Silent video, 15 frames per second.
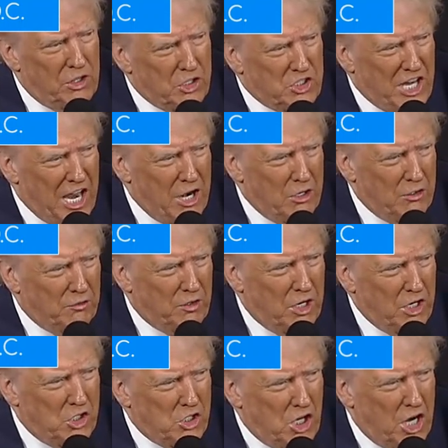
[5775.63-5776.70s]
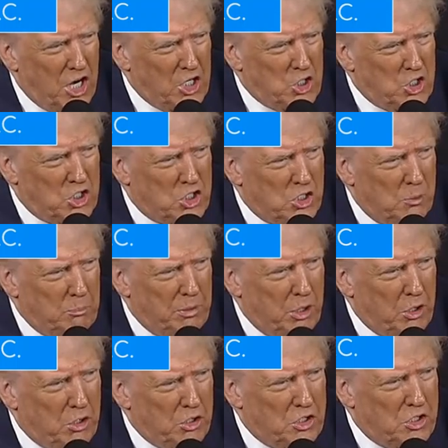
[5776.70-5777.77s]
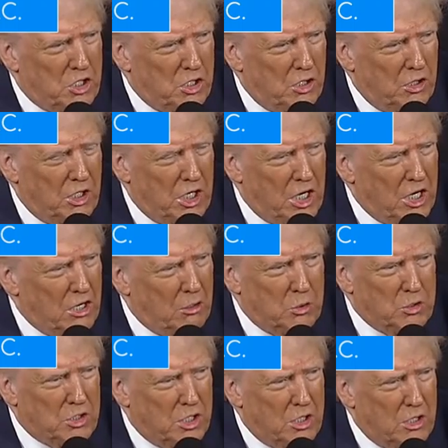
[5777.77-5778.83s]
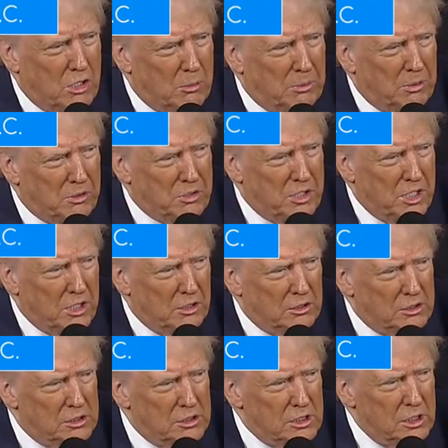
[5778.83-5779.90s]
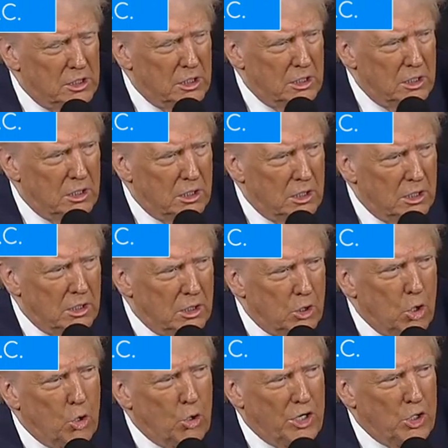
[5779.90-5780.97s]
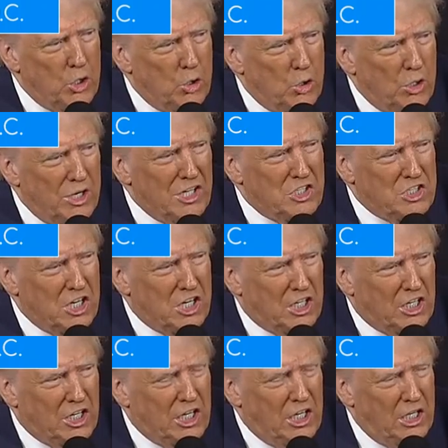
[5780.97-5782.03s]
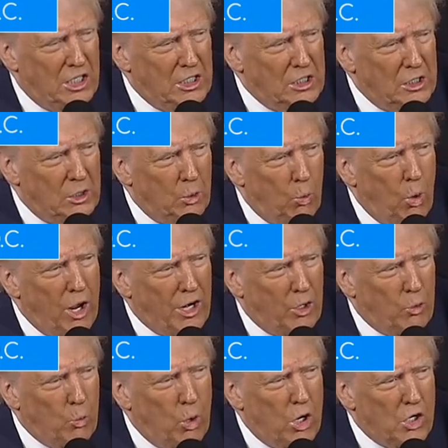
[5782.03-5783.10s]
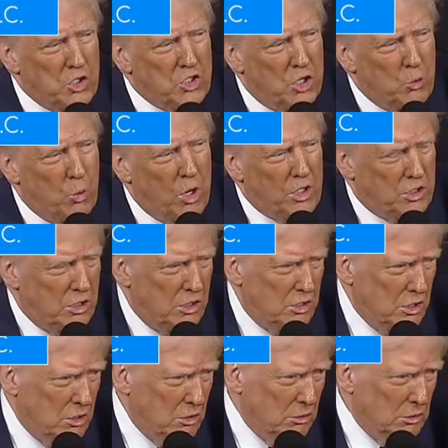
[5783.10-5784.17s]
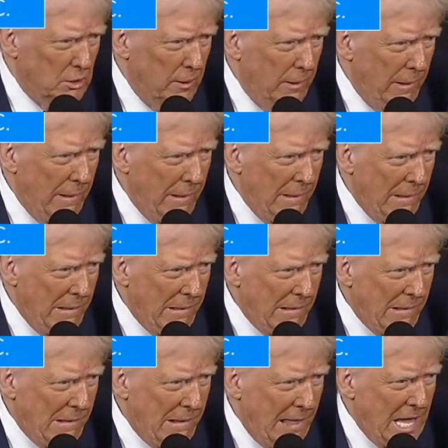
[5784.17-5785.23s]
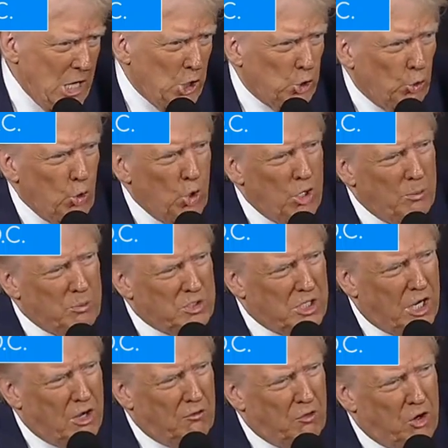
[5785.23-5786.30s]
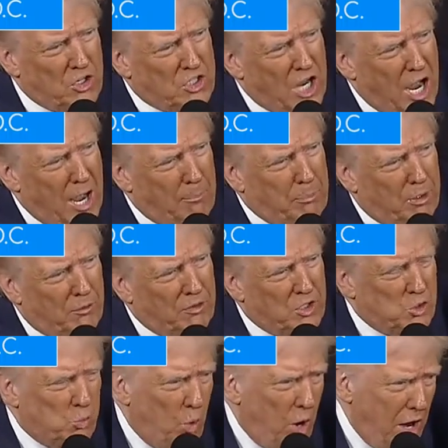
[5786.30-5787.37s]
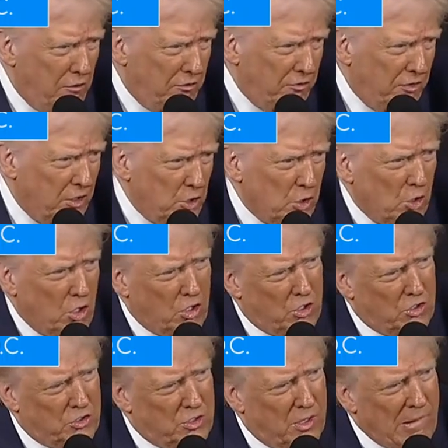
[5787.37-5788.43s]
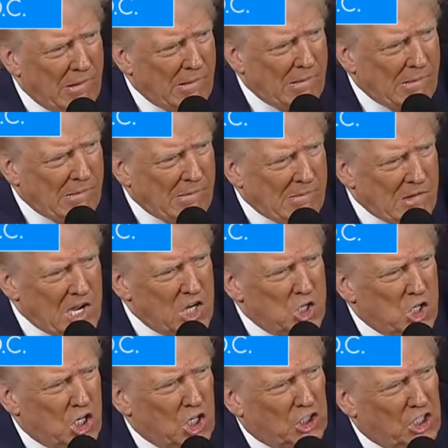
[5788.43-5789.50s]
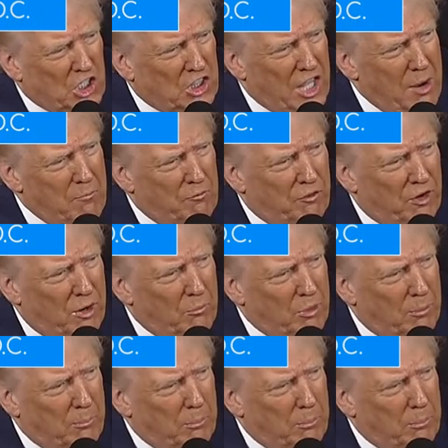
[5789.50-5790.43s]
the sound of gunshots pierced the air, it was a horrible sound. Corey knew instantly what it was and what to do. He threw himself on top of his wife and daughters and shielded them from the